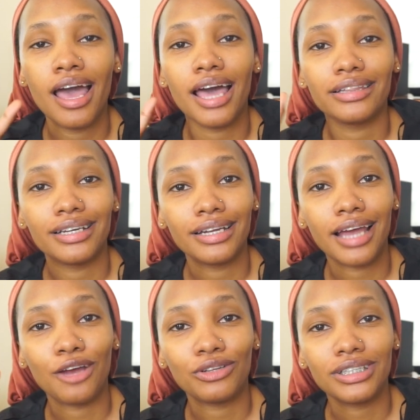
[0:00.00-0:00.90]
and then
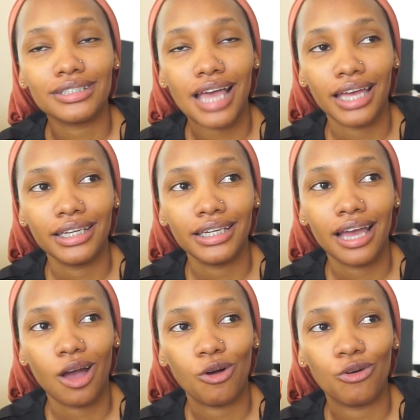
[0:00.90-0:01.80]
I got this
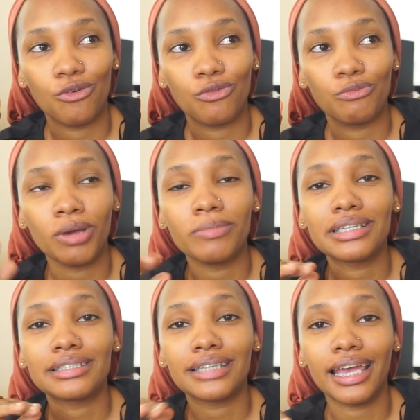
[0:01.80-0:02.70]
idea of maybe
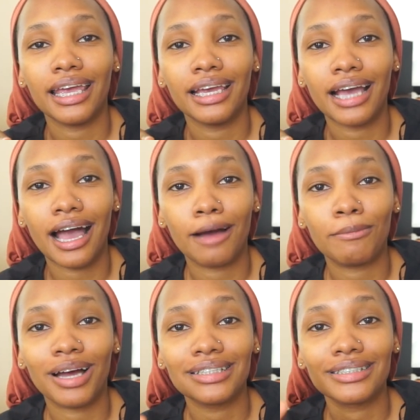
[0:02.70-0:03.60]
staying up
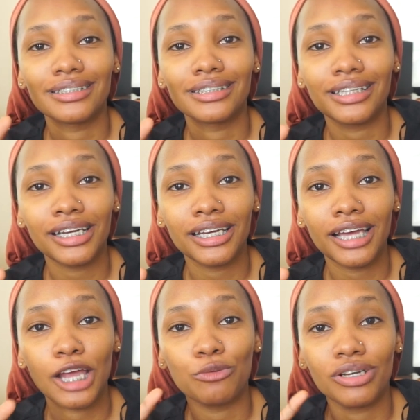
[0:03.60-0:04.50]
until
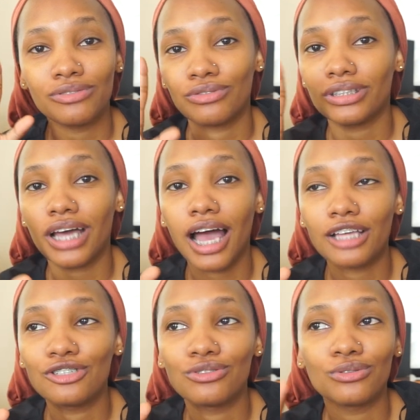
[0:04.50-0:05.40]
3 and wait for
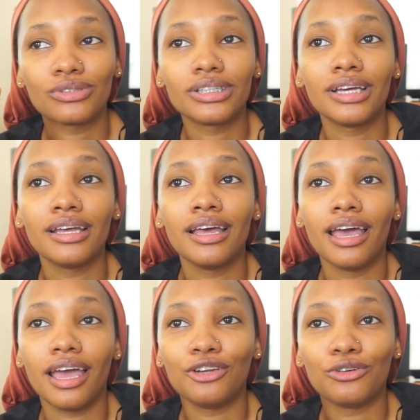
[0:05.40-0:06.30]
tahajjud
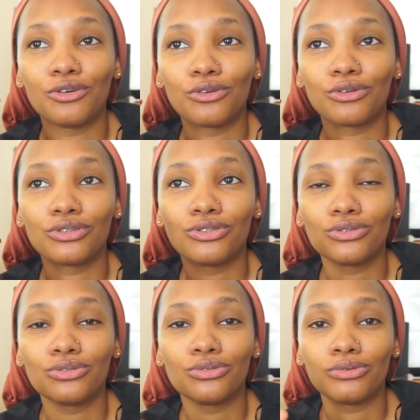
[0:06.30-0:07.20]
and, you know,
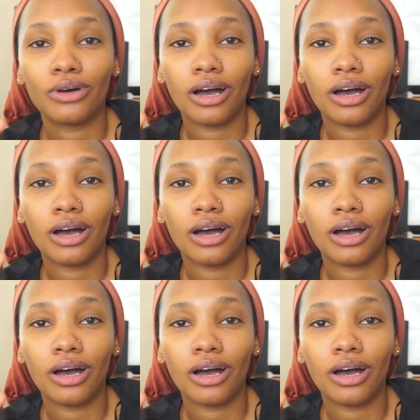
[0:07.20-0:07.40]
do